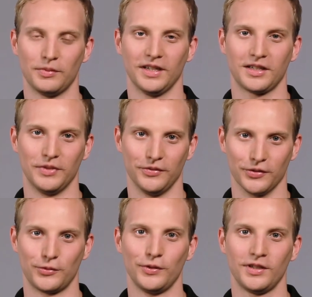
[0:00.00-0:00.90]
Thank you for
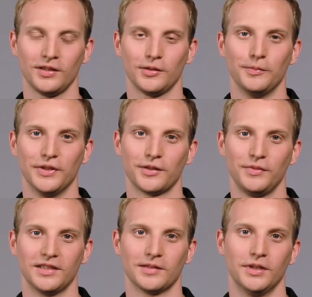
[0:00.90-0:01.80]
watching, and until next
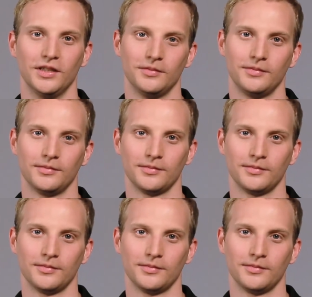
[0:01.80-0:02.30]
time.